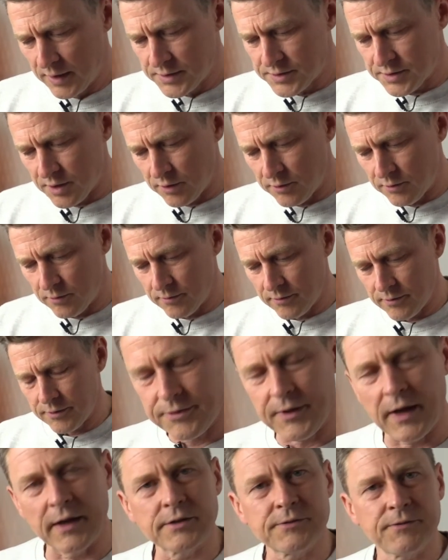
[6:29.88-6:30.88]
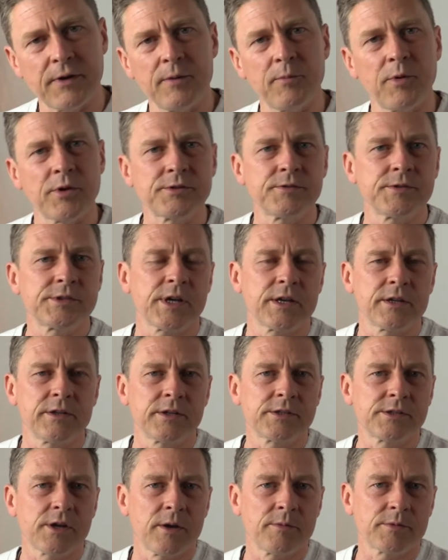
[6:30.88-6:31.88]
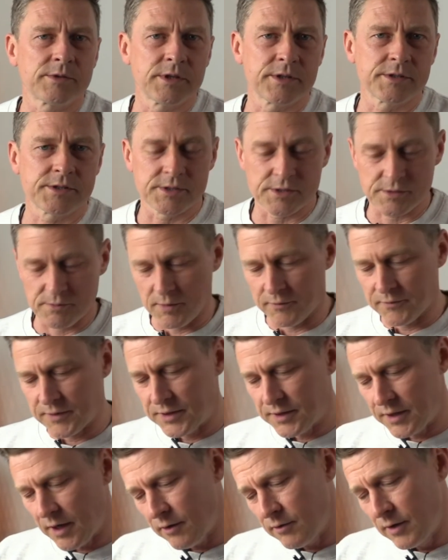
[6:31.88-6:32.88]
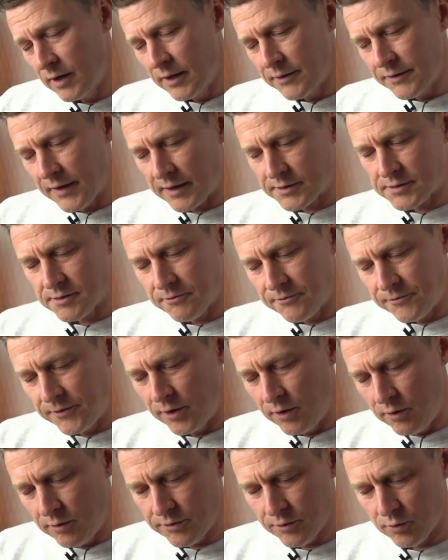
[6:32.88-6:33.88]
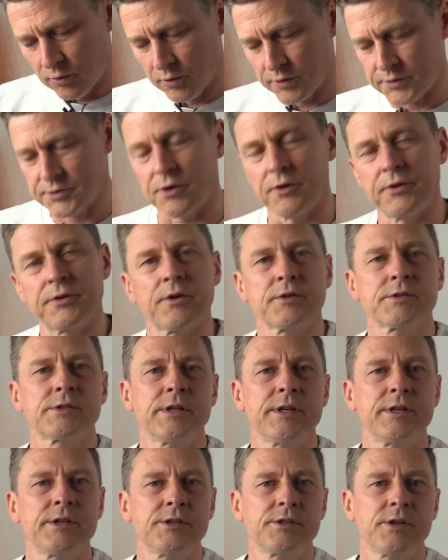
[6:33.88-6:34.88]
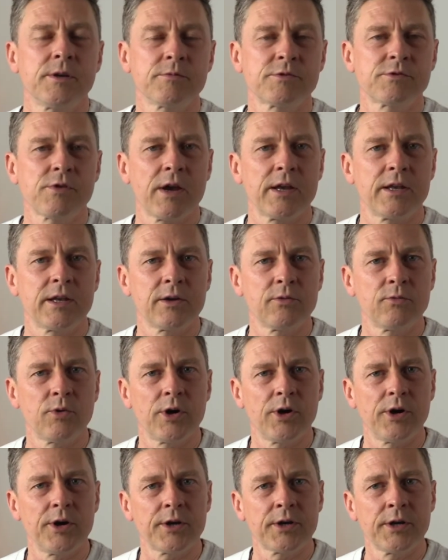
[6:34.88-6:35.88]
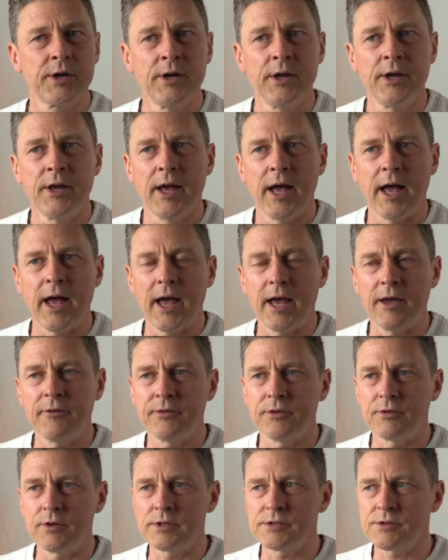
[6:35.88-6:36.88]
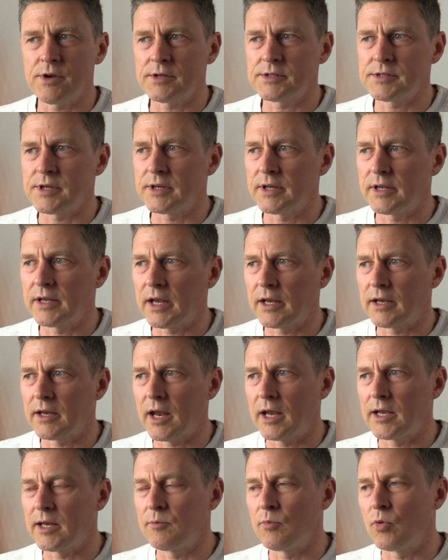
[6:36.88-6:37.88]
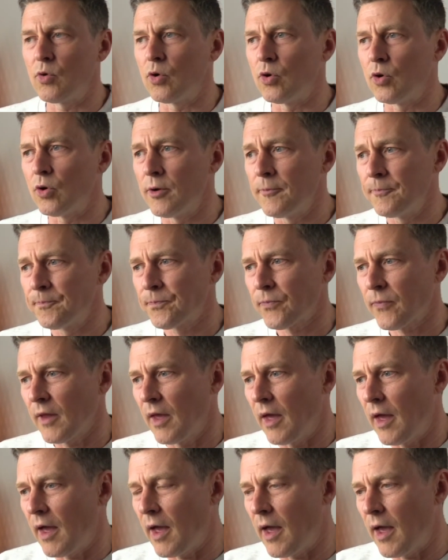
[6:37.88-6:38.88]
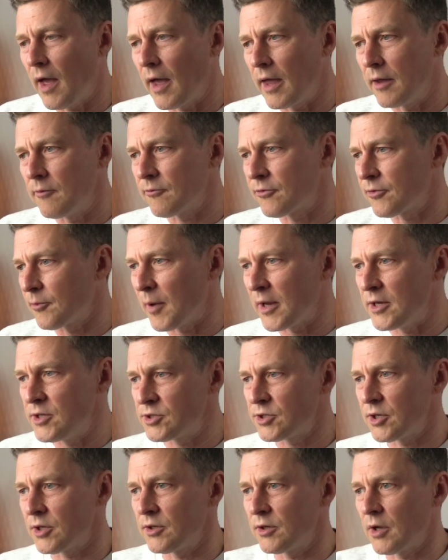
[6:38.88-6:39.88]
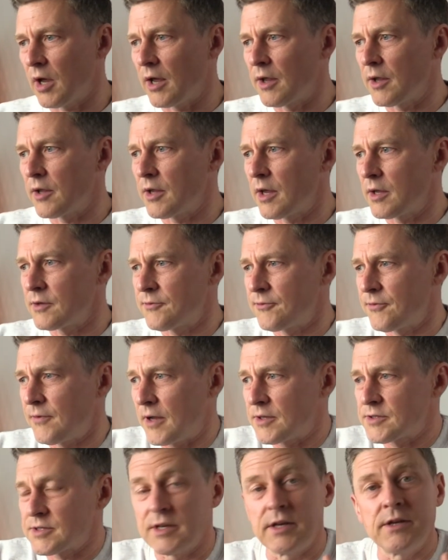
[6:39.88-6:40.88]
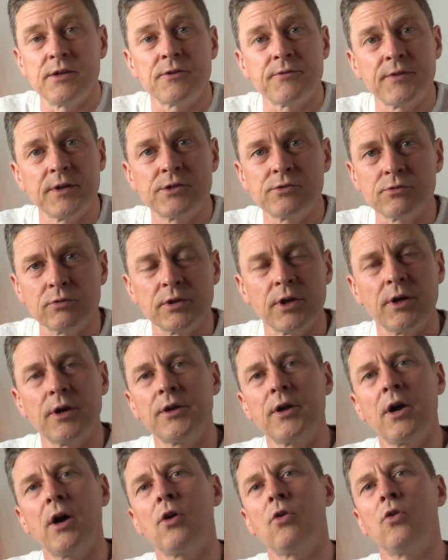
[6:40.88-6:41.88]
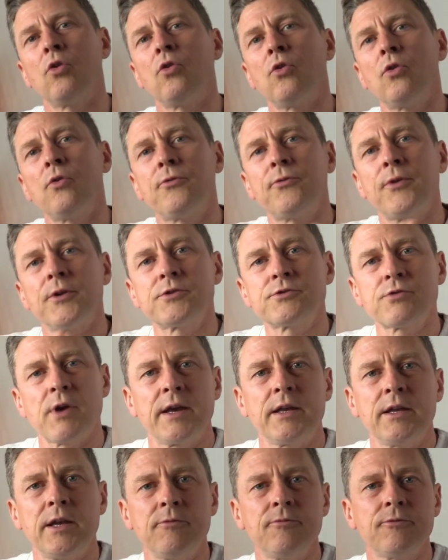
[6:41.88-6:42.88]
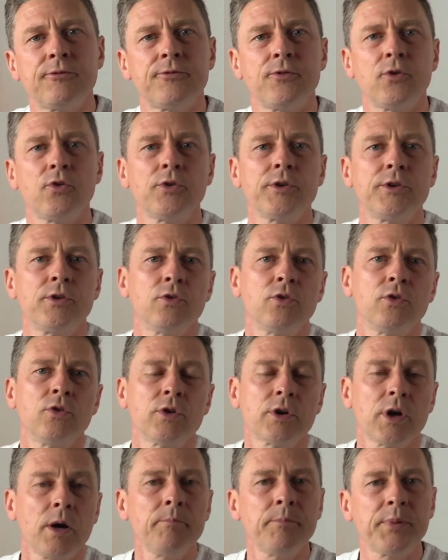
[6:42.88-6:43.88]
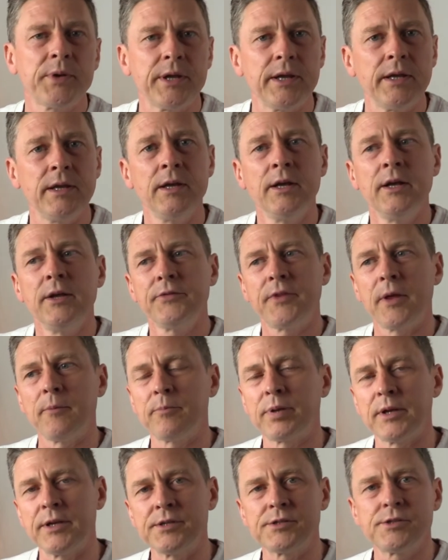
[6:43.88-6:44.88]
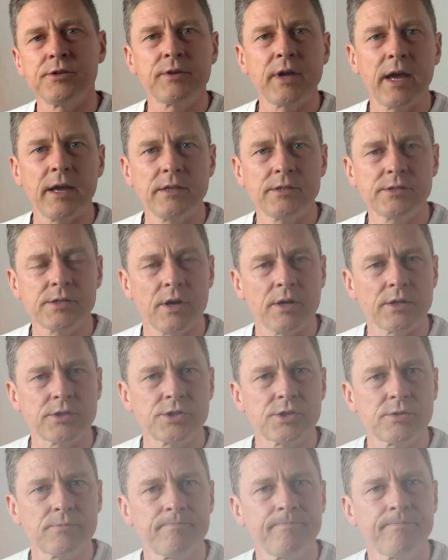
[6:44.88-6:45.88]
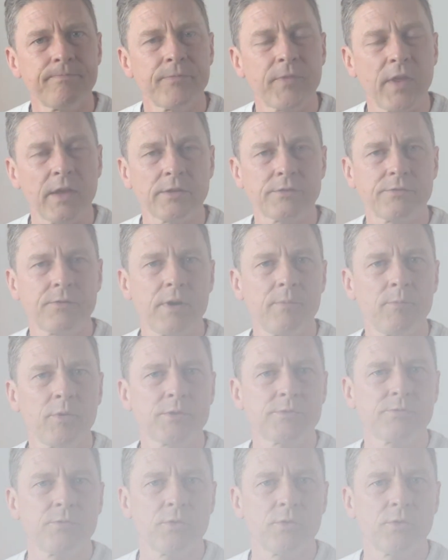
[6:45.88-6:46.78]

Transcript: So thanks very much for taking the time to listen to my video. That's a few thoughts on does leadership training work. Uh, if you're interested in getting any more uh, information uh, as an individual learner or for training for your company, then please do get in touch. Thanks very much